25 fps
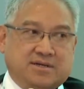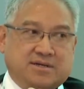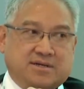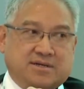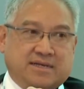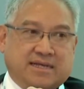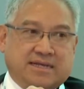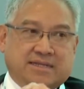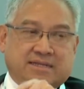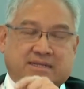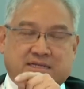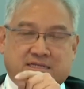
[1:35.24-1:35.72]

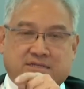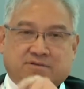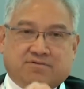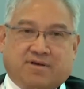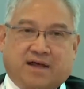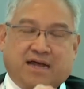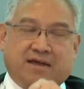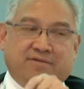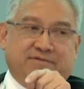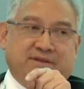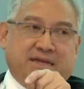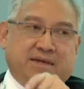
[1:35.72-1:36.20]
in this
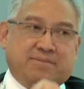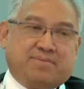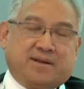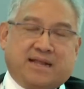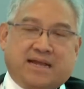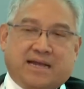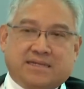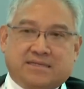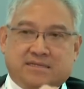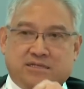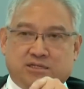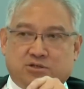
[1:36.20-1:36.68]
5-year
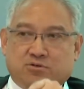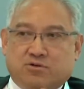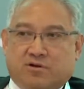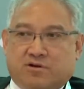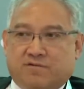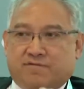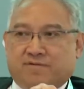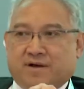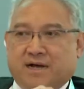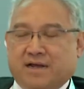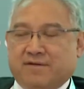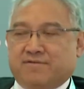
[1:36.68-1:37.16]
plan, this
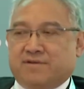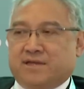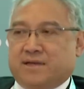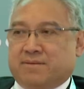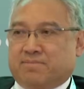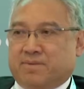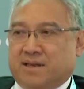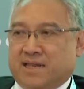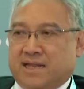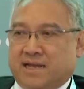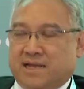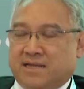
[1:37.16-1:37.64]
12 five-year
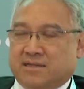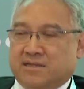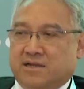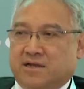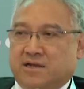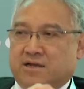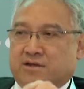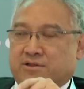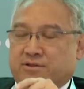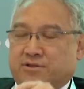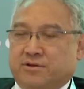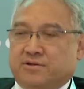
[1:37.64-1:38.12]
plan,
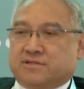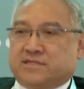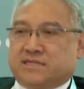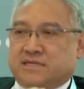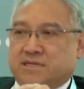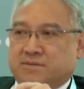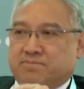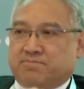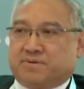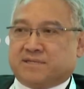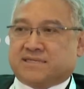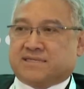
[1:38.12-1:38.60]

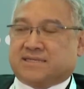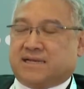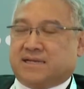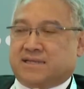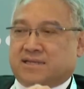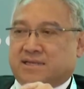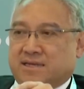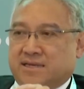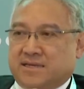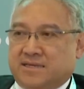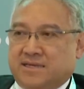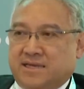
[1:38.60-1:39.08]
13%
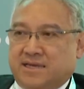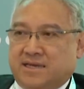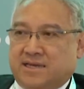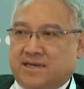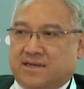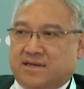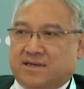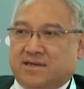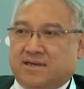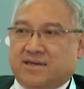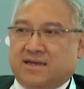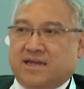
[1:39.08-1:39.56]
a
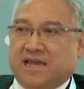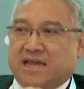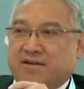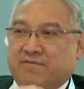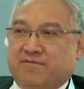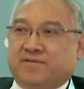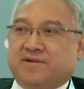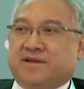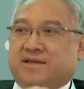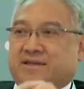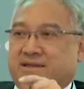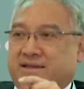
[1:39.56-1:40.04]
year,
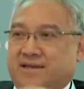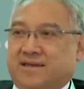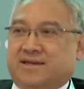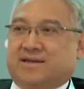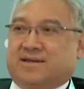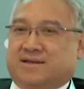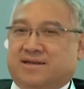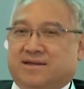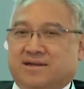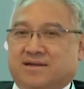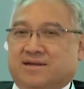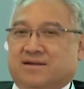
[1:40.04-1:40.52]
every year
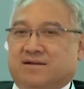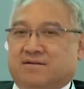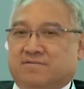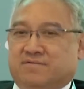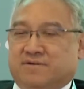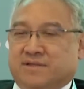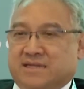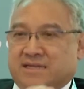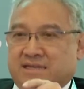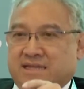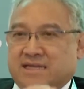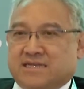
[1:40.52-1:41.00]

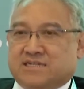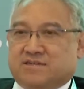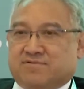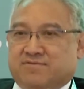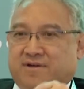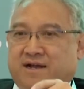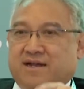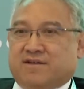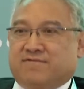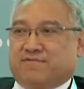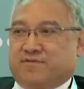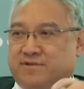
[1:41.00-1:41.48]
for
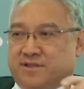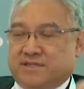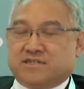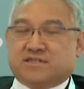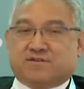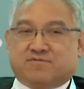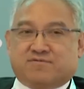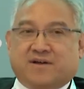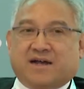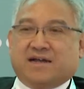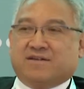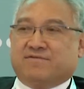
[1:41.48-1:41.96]
this
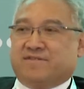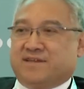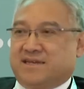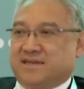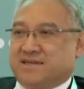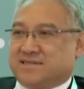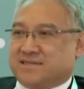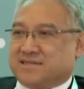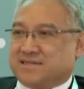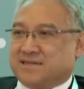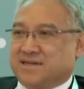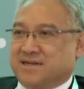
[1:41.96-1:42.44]
5
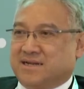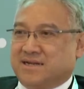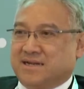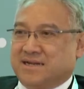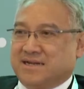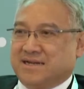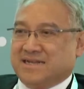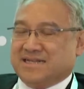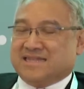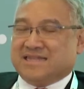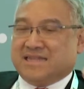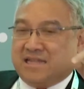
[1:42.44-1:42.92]
years.
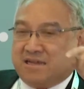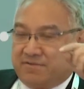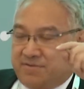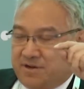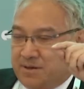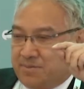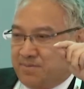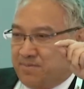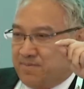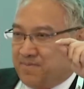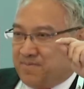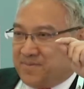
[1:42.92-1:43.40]

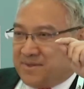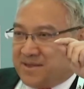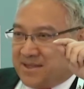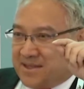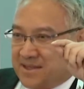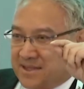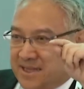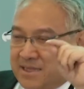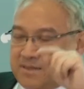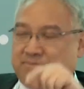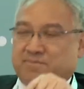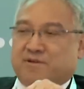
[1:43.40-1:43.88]
Never
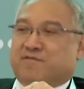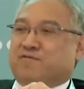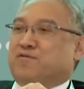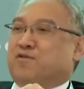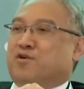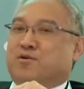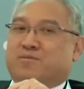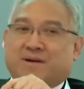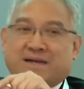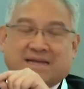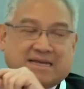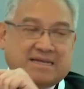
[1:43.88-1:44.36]
done
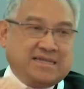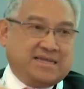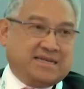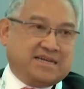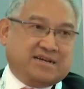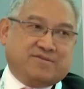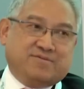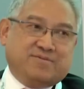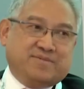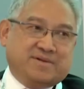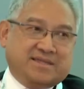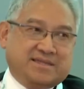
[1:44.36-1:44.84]
before by any
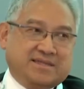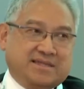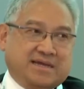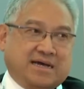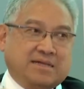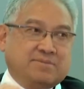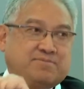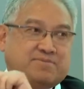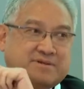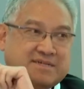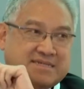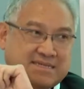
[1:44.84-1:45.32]
government,
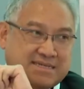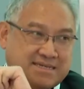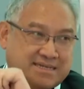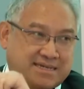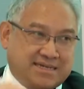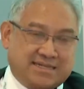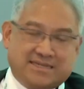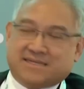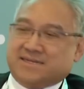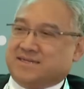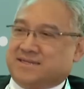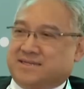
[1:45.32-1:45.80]

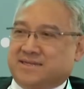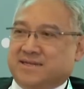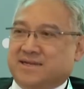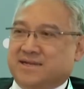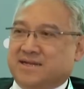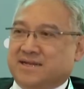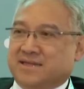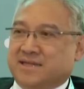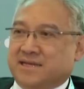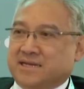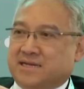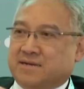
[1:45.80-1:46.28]
unprecedented.
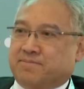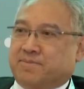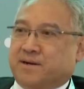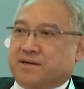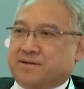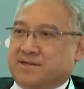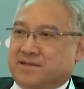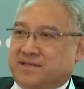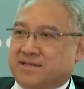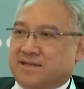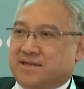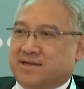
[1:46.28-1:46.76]
Think
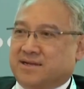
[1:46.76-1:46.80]
about it.